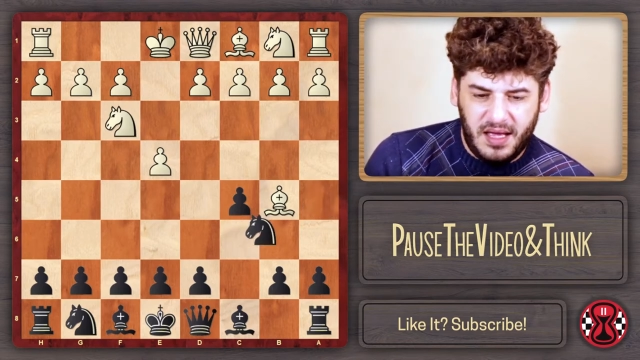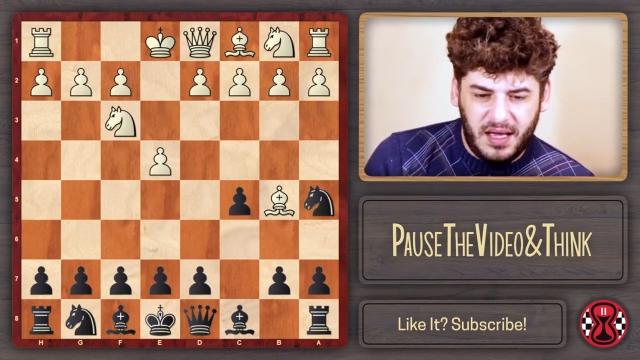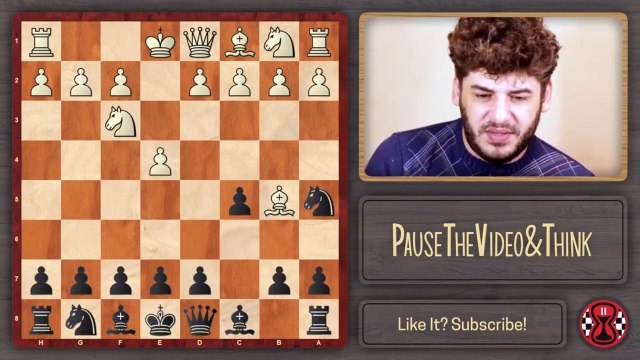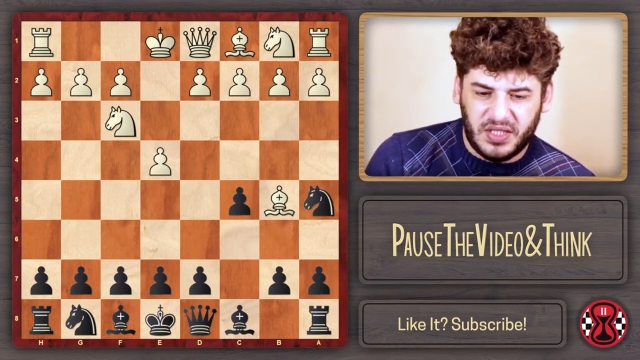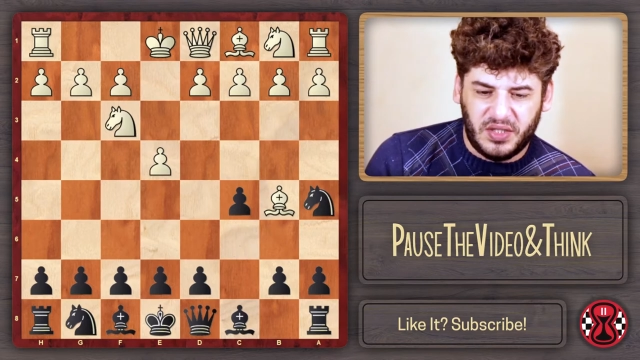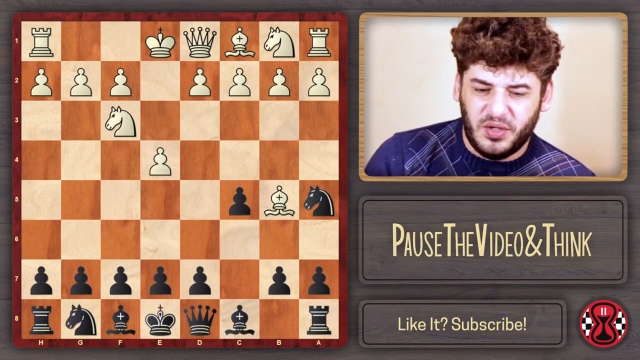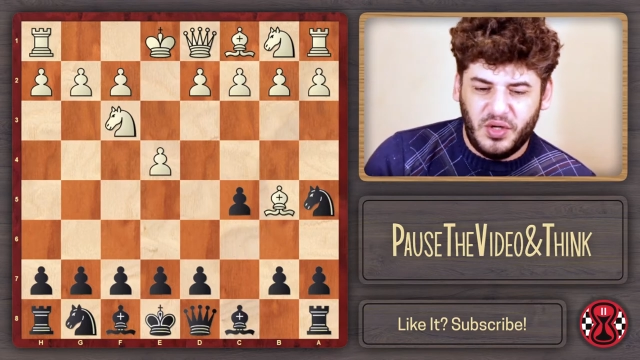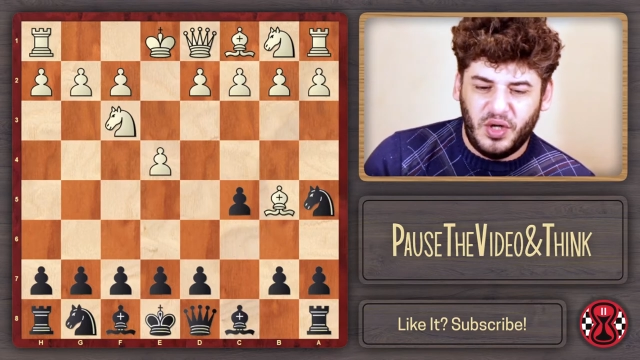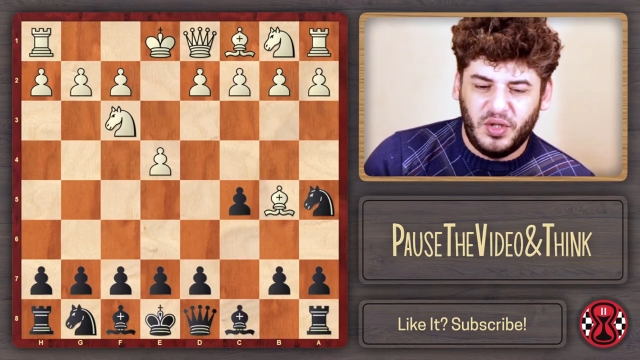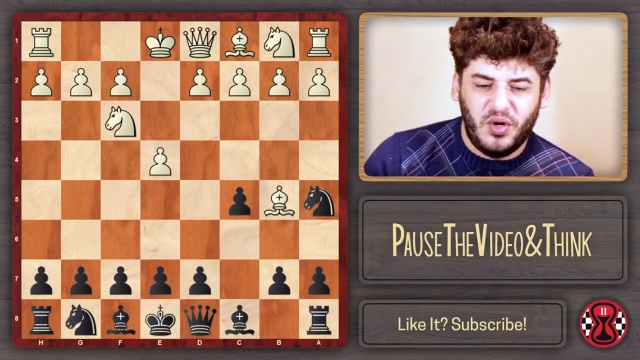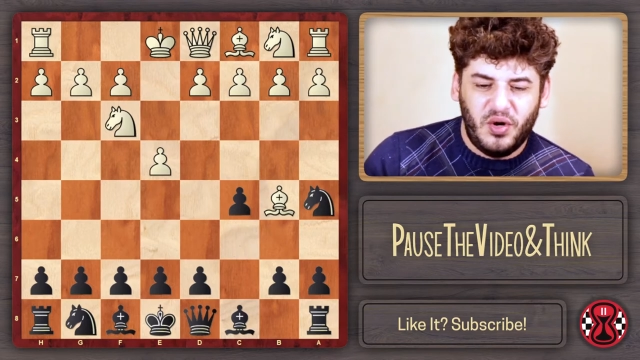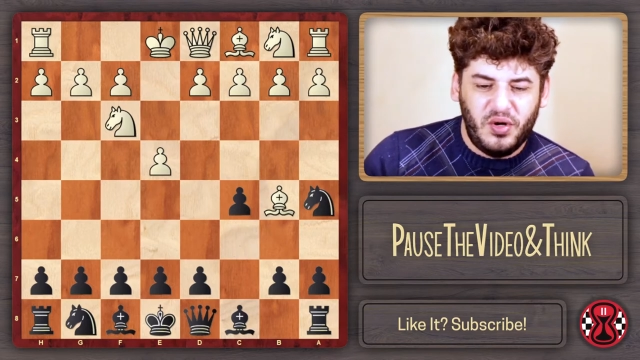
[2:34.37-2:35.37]
I'm just
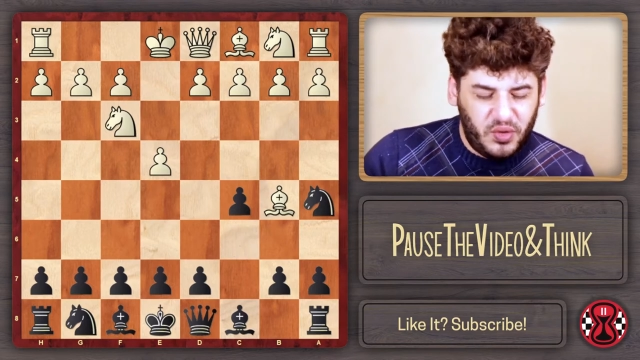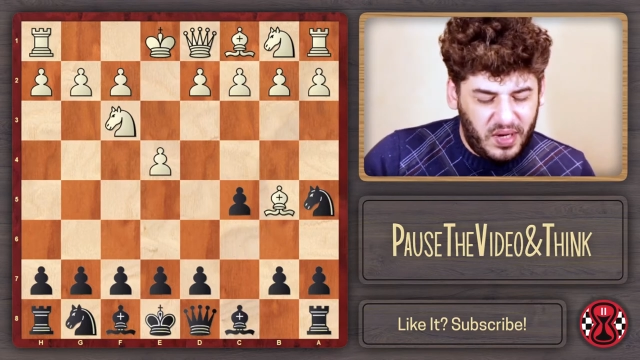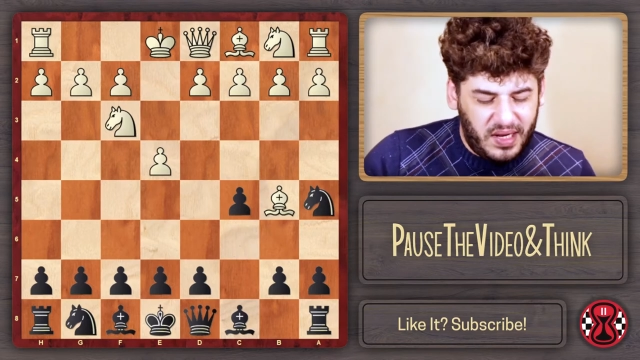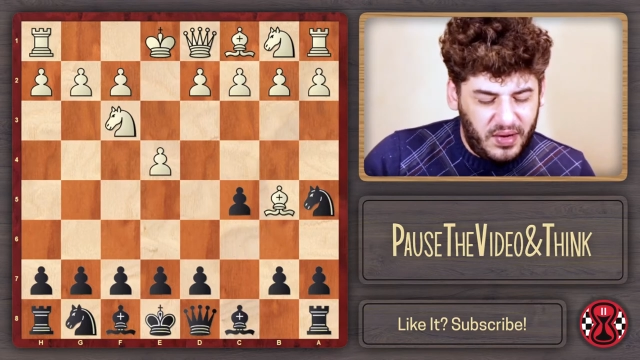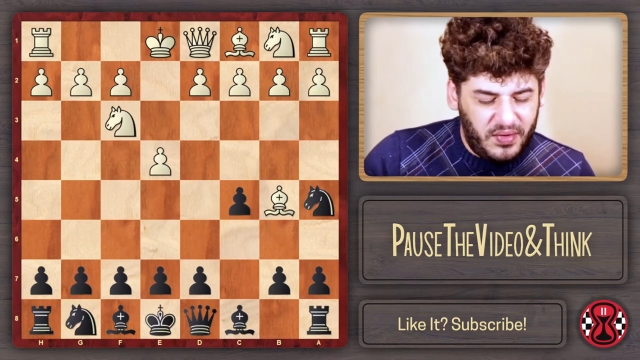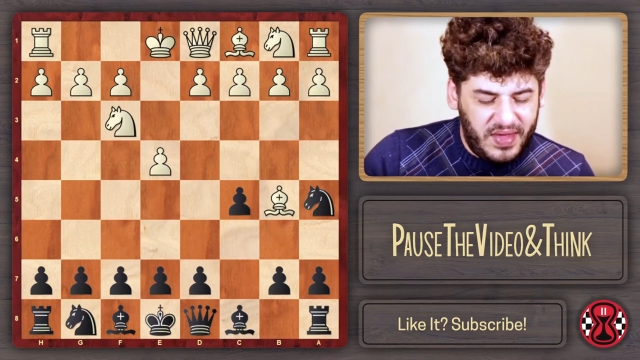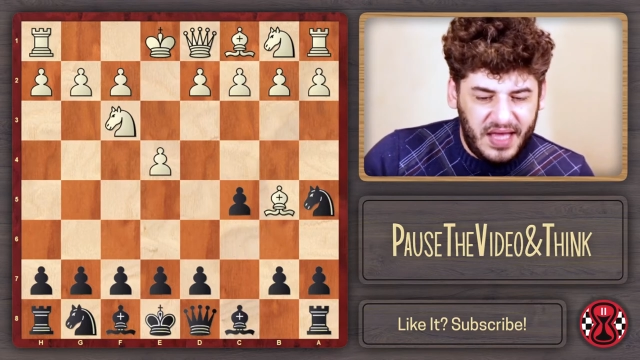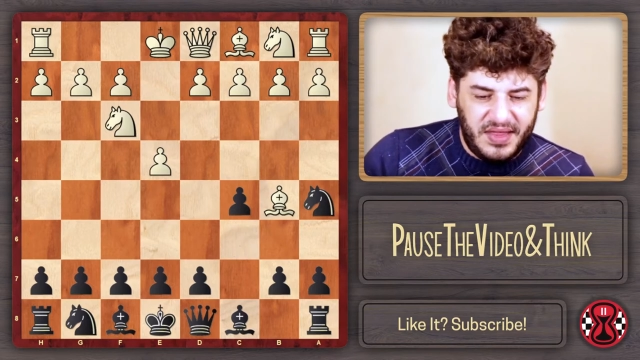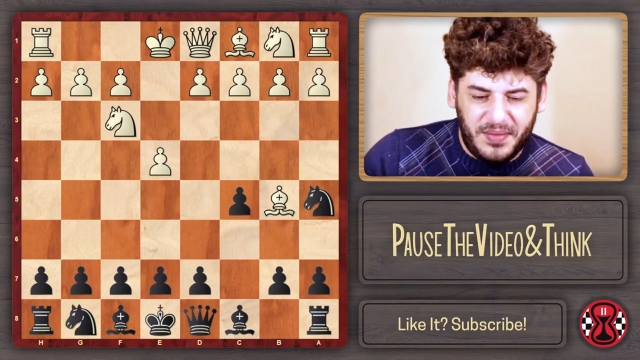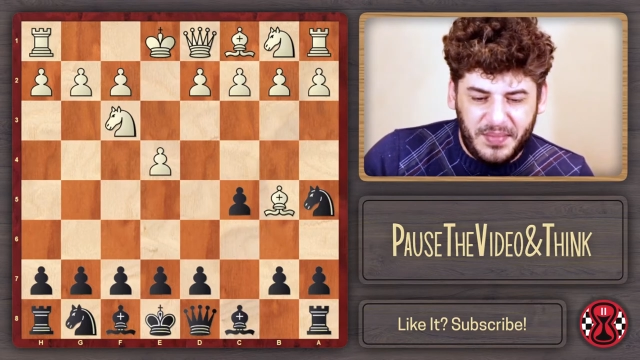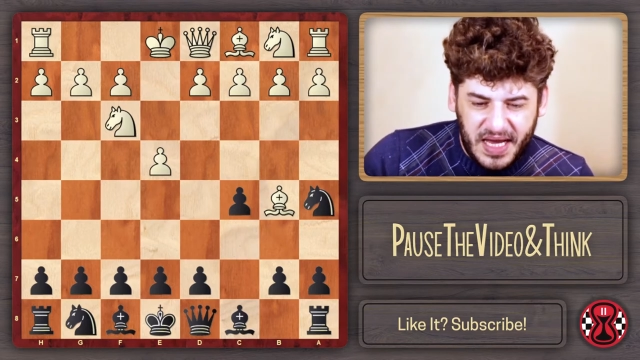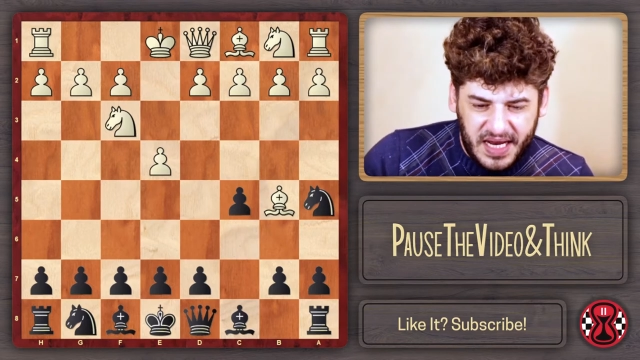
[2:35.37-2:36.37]
not going to allow that,
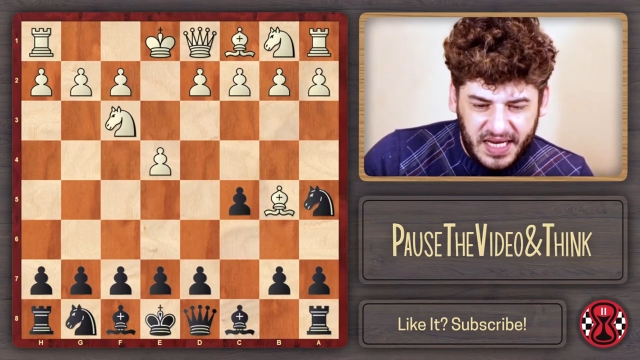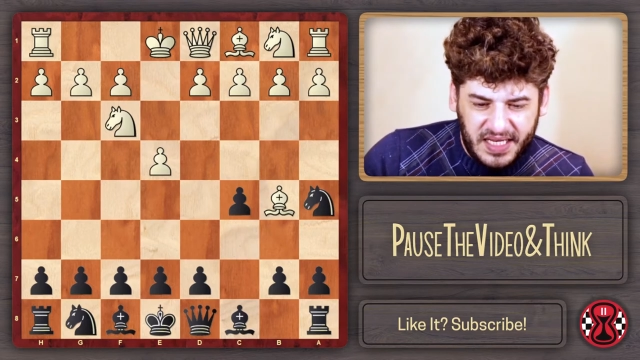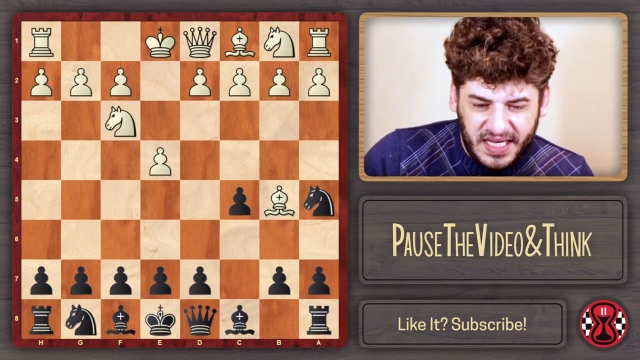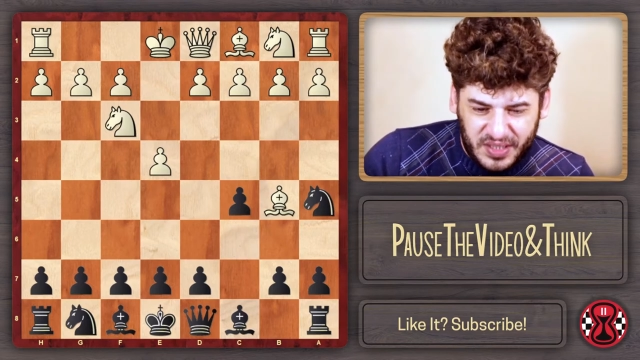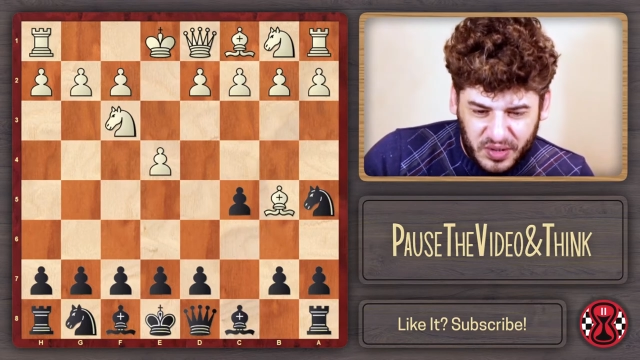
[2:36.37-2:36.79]
and my idea